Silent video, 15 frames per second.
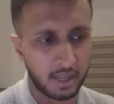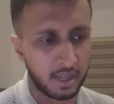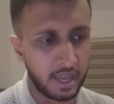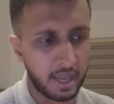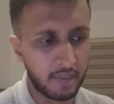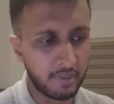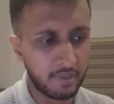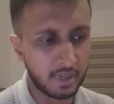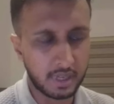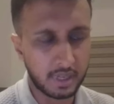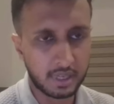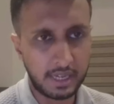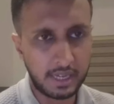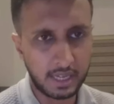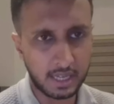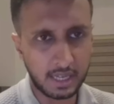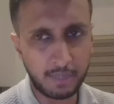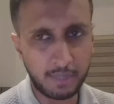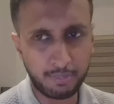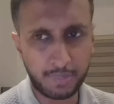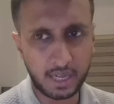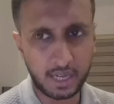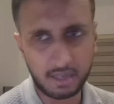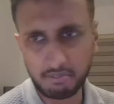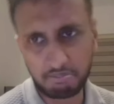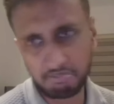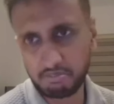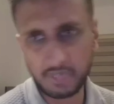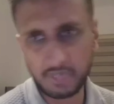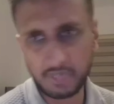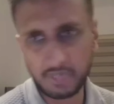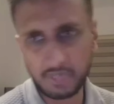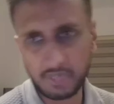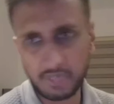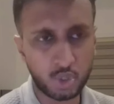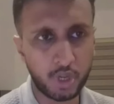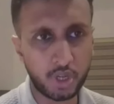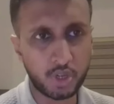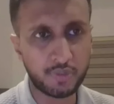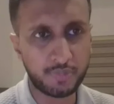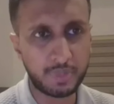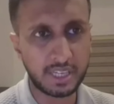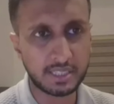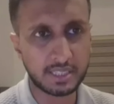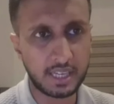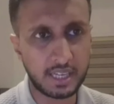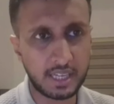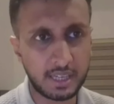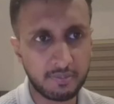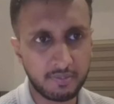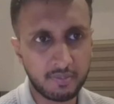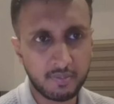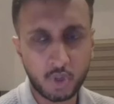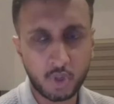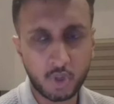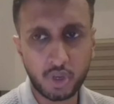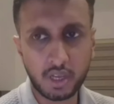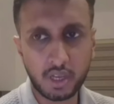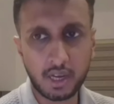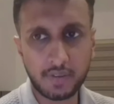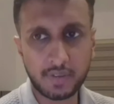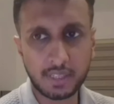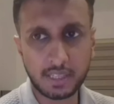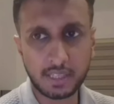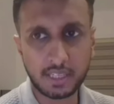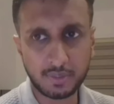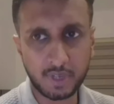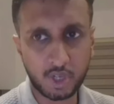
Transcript: have a clinical impact, there's no point of basically going after things.